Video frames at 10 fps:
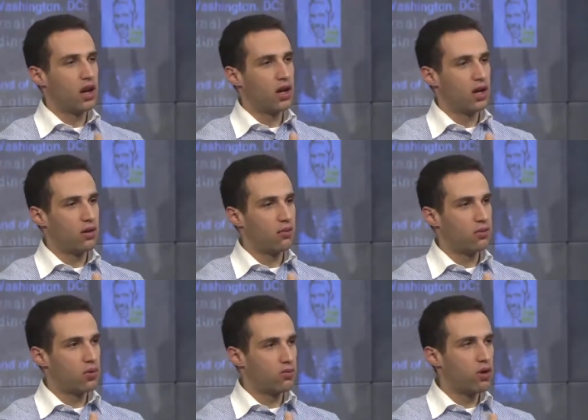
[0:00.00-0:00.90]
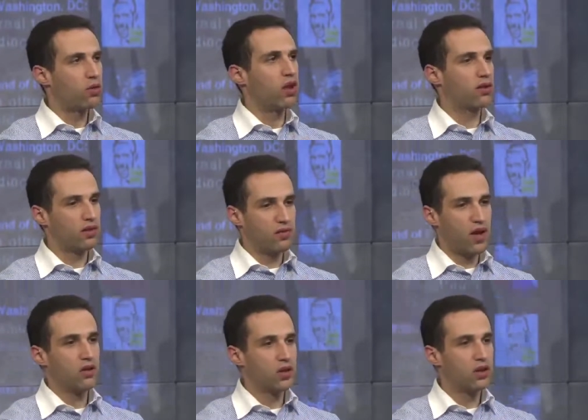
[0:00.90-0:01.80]
the protests, have
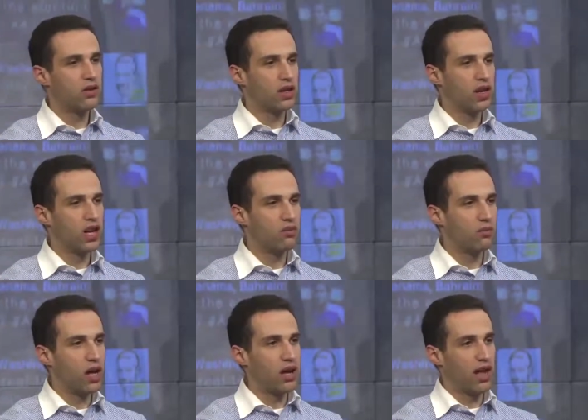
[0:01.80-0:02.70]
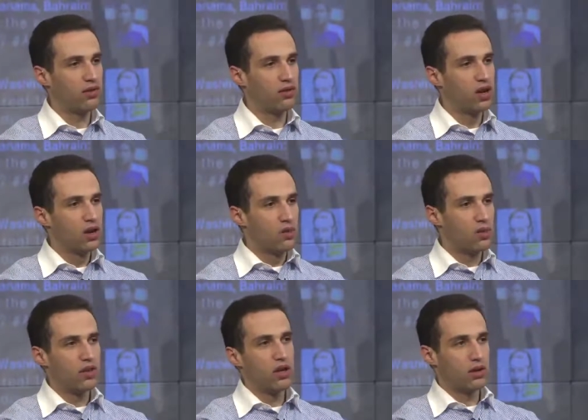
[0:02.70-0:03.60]
fed on the discontent. But as
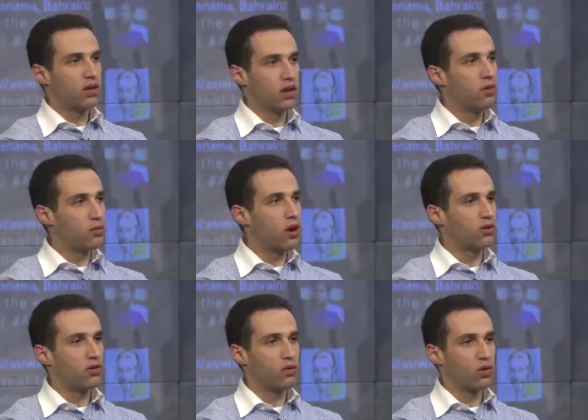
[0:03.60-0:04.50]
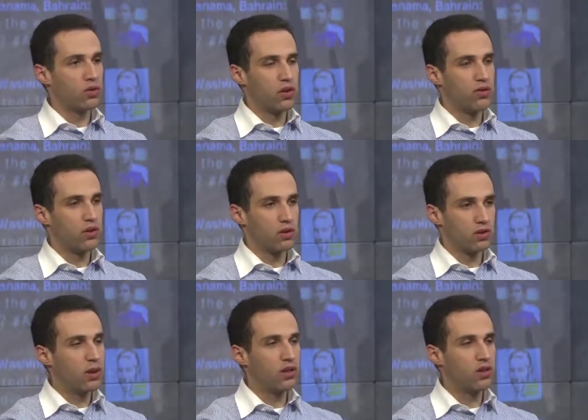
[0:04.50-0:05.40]
we've seen in other parts of the world this year,
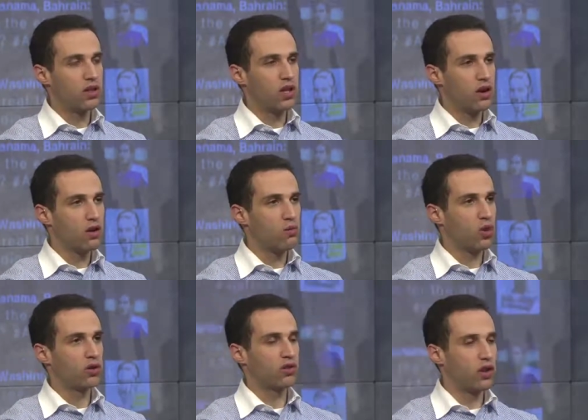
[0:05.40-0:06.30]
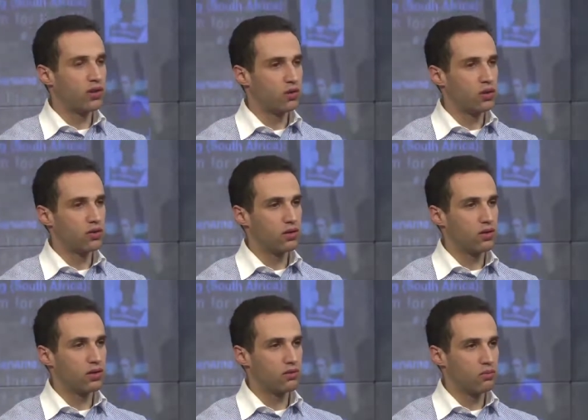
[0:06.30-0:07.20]
especially in the Arab world, it's also used as
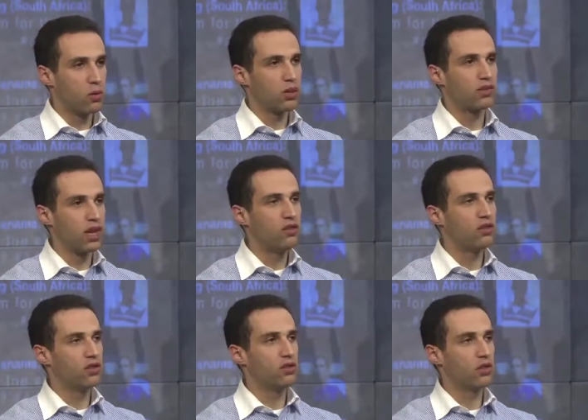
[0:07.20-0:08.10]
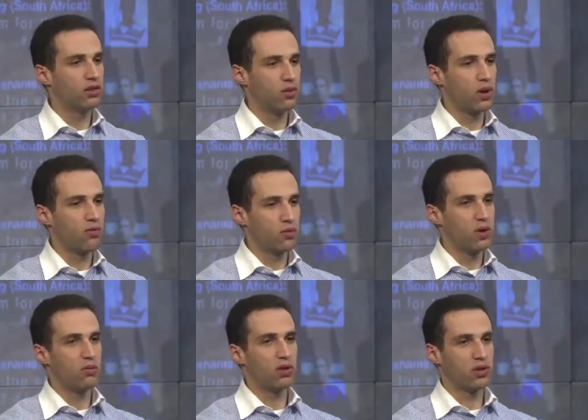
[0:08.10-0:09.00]
a mobilization tool. It's a way for
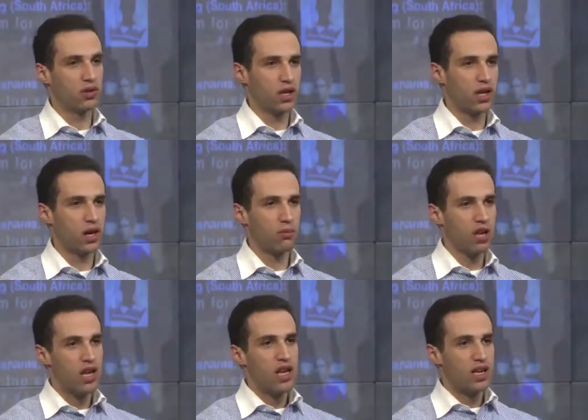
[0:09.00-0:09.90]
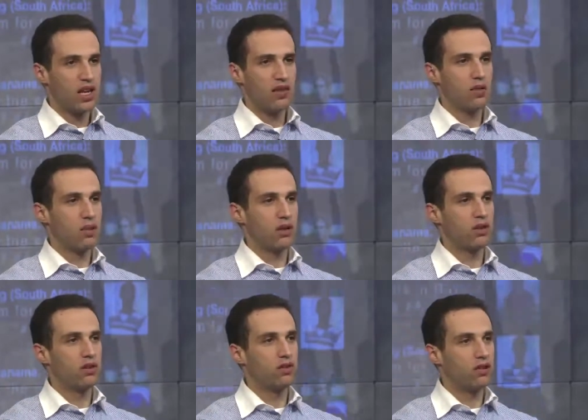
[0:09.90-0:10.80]
people to link up, to get the
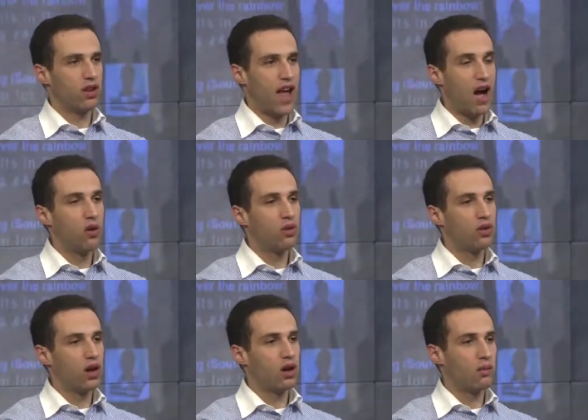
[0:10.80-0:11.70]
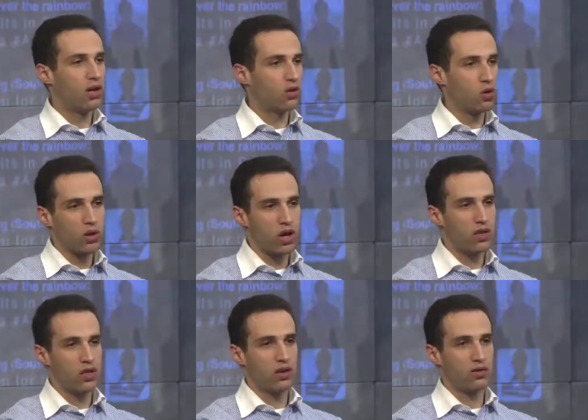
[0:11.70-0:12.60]
message out, and to
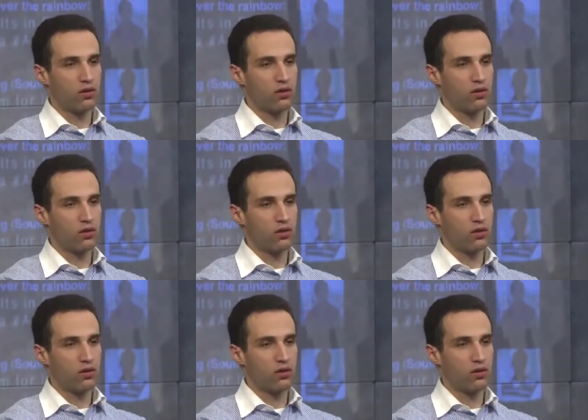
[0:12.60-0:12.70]
coordinate things